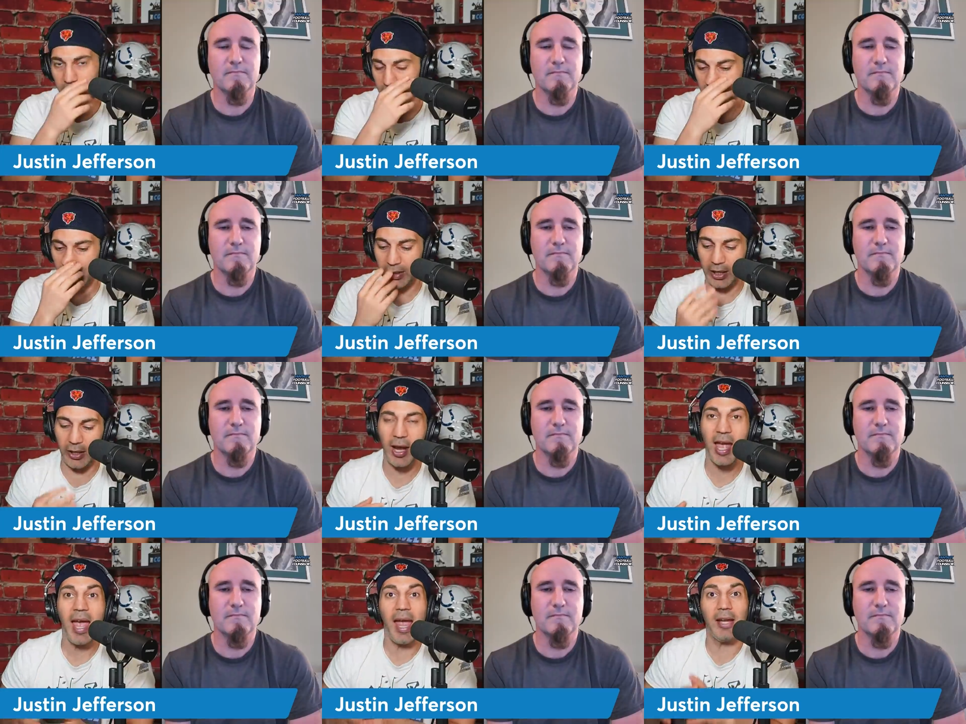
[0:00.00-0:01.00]
Speaker 1: share there
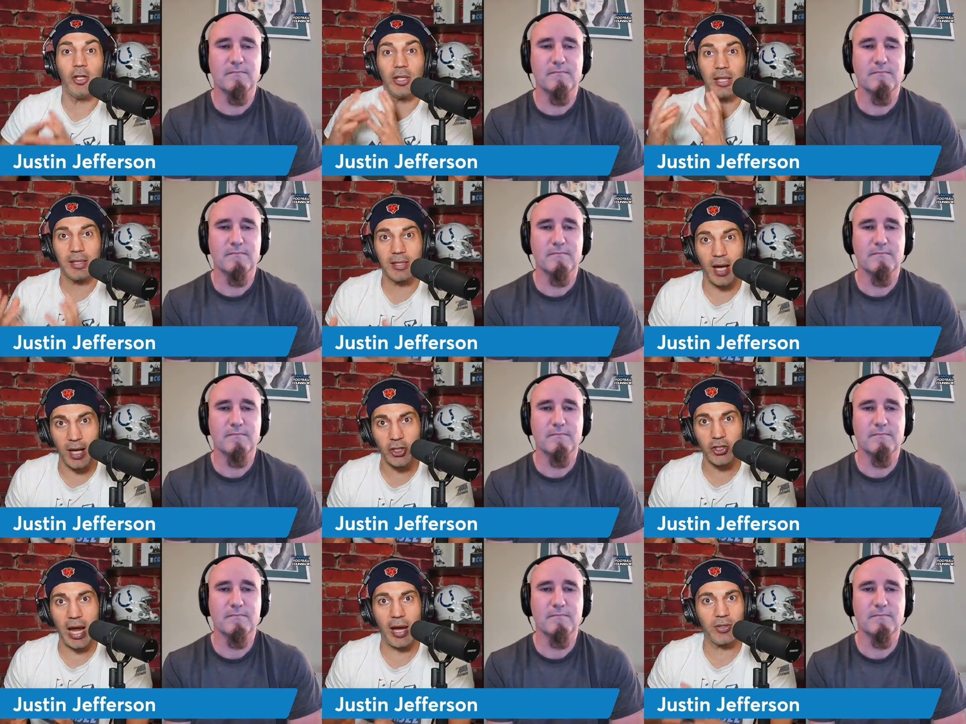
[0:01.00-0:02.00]
and you look at the
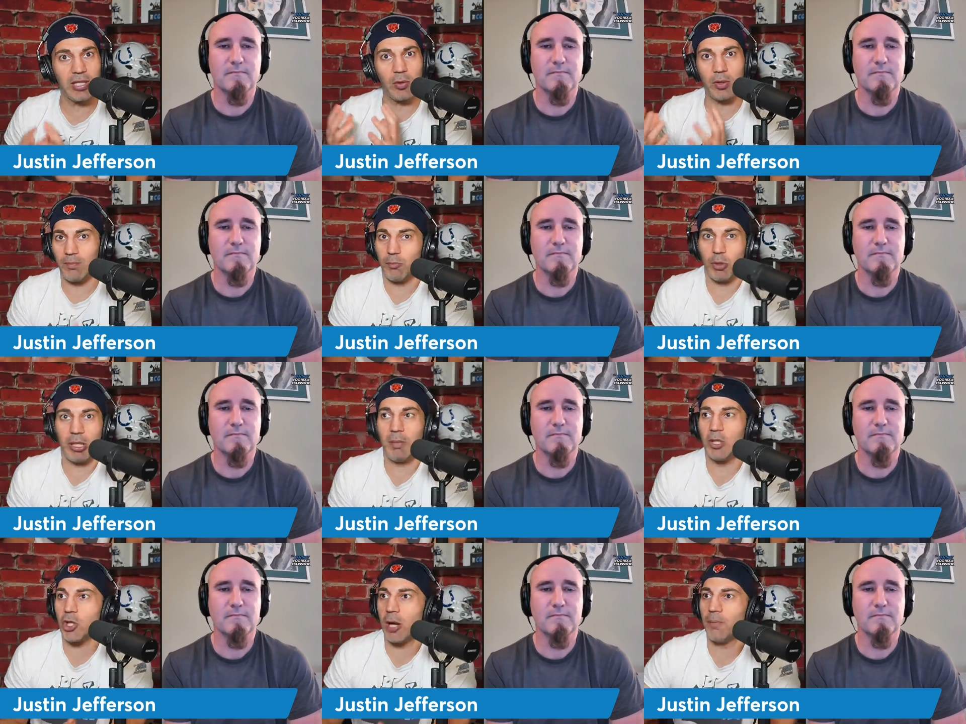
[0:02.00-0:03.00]
touchdowns, they were pretty
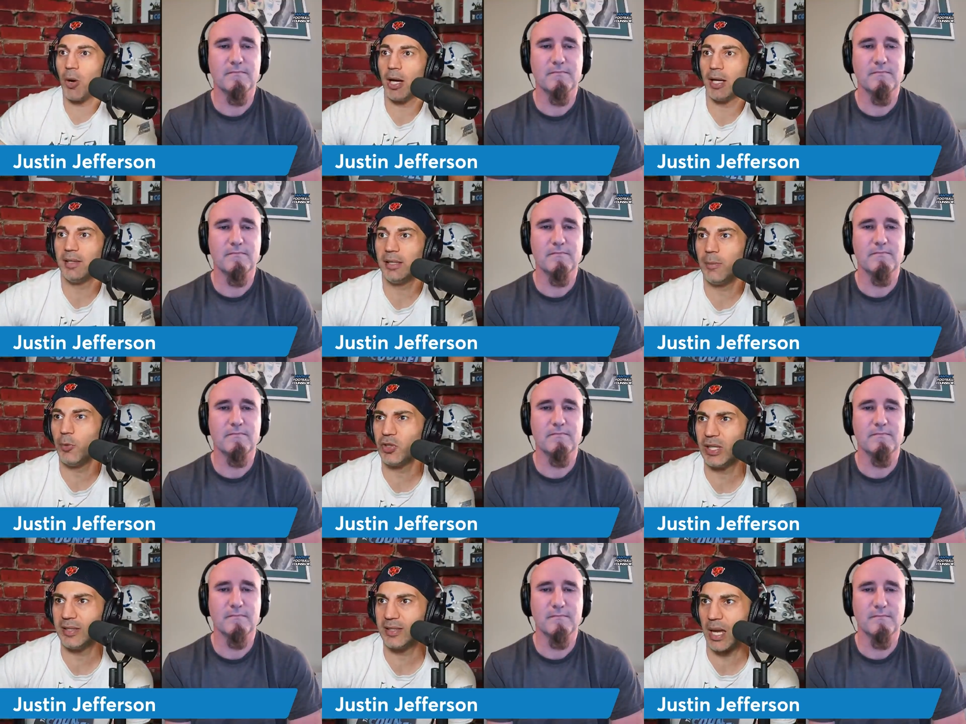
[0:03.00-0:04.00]
much on par. I think they both
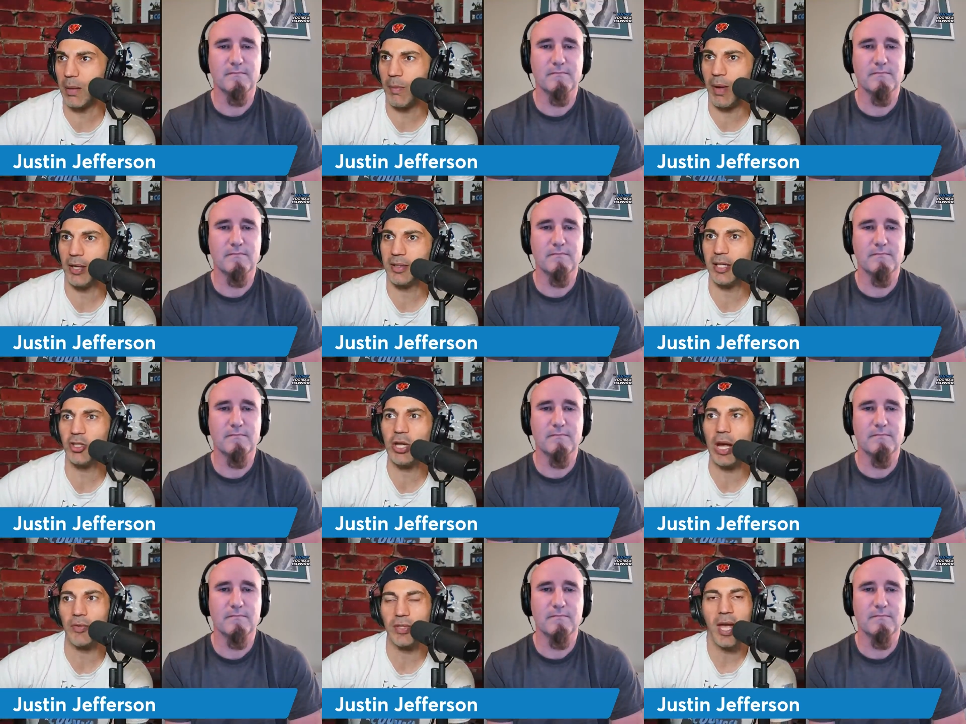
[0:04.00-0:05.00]
had the same amount of
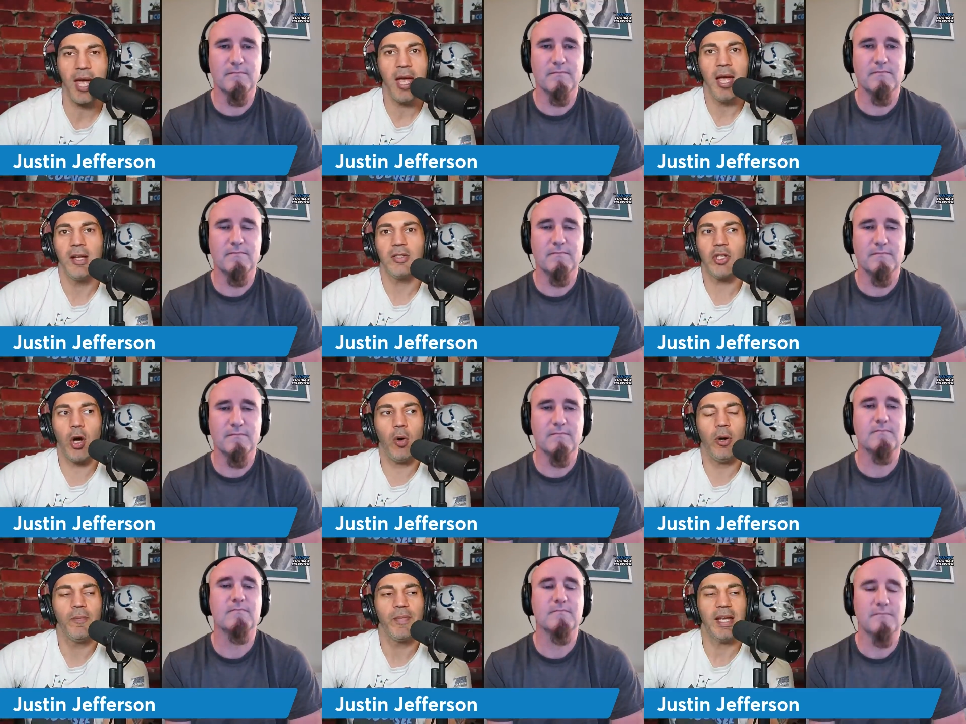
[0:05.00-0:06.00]
touchdowns.
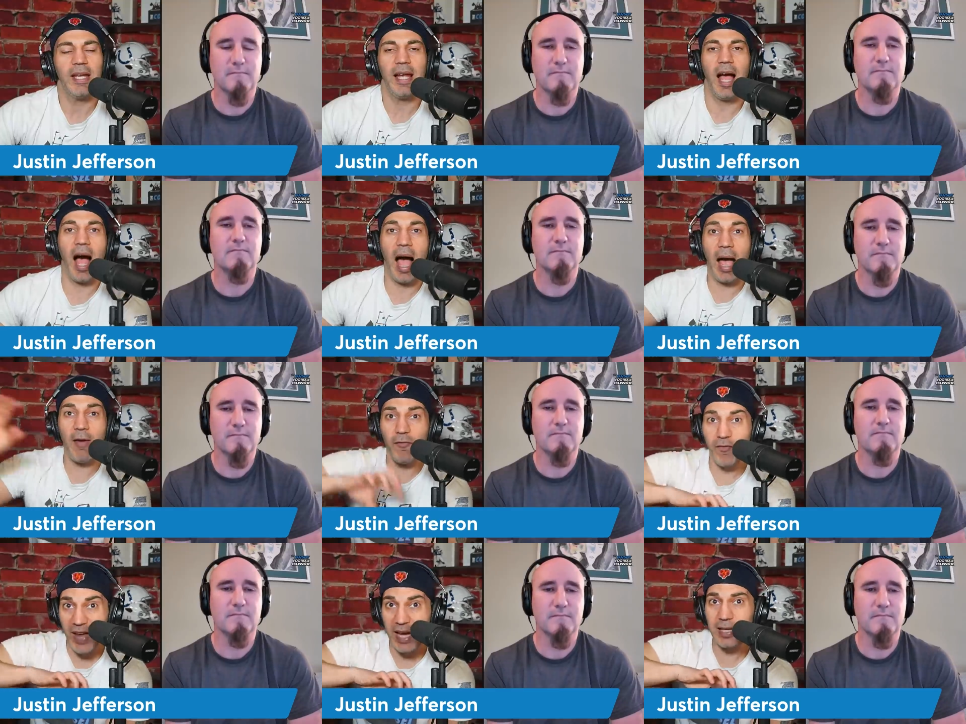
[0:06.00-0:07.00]
So I'm
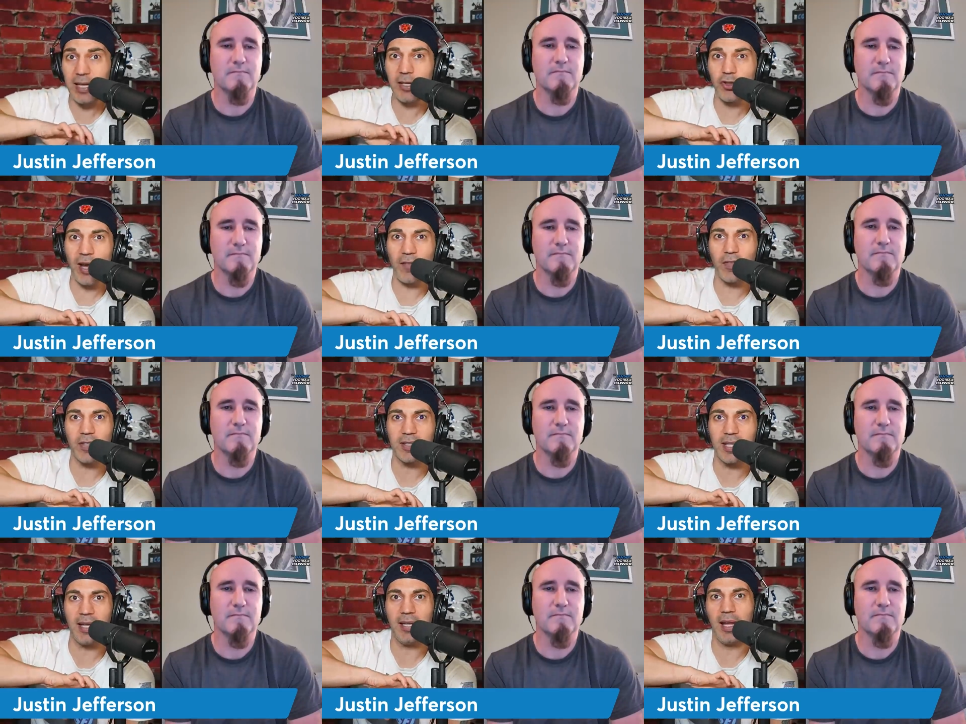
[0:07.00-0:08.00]
fading
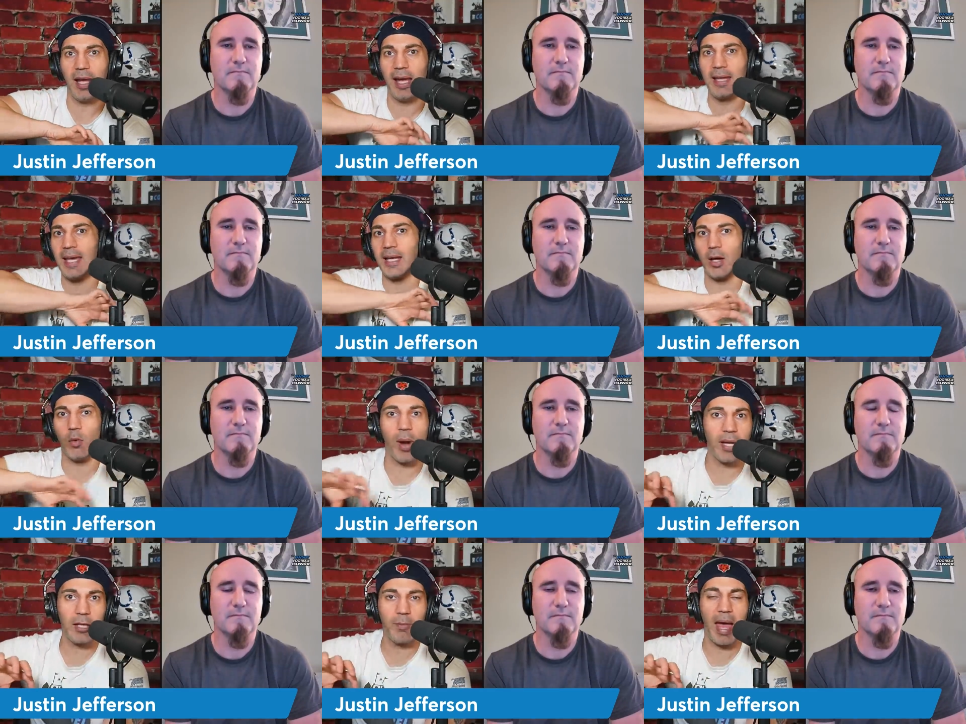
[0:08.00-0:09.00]
Jefferson and getting a
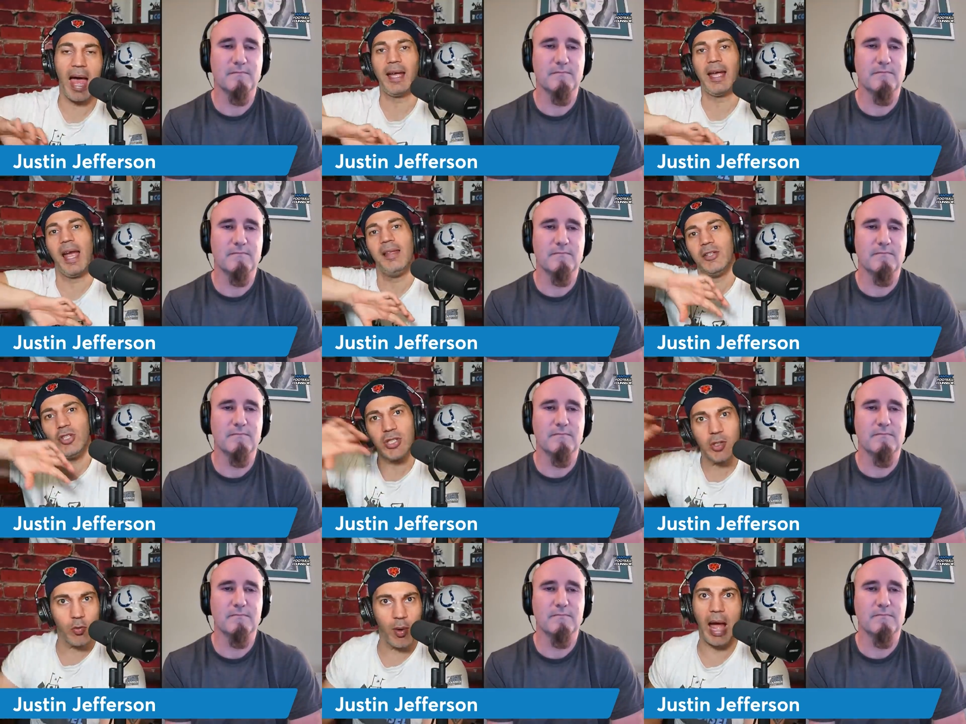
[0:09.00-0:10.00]
running back and then
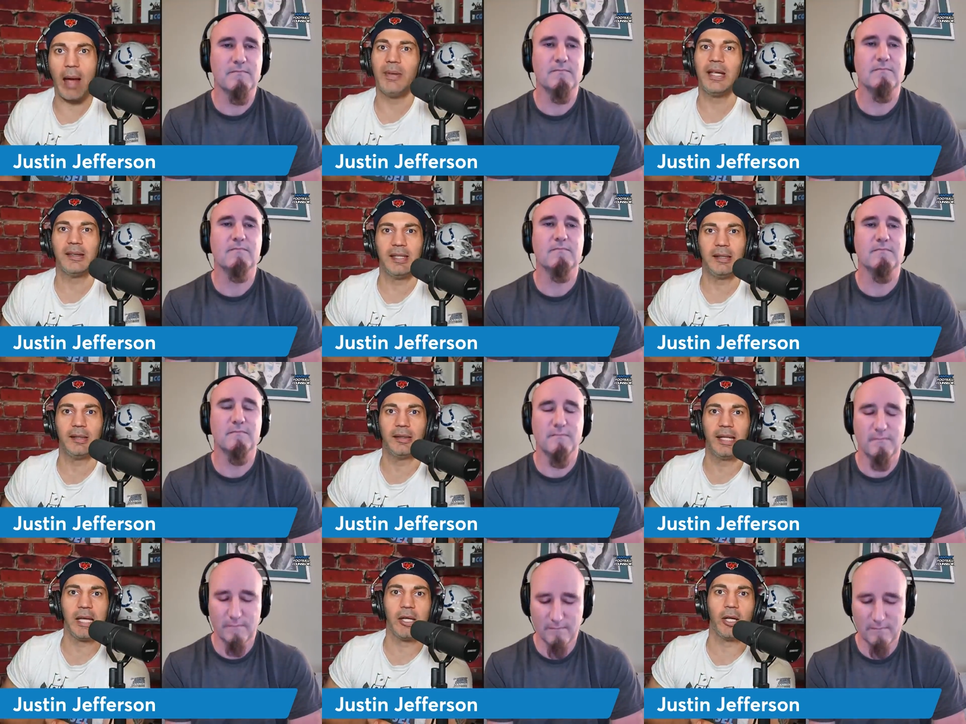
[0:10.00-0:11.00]
just grabbing Thielen
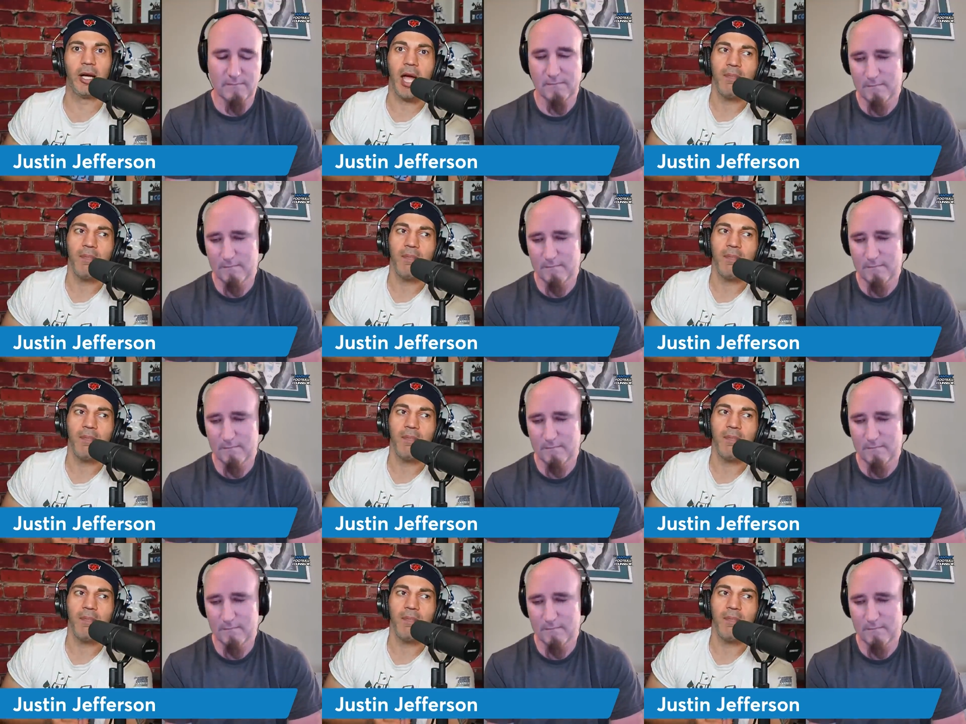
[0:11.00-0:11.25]
later.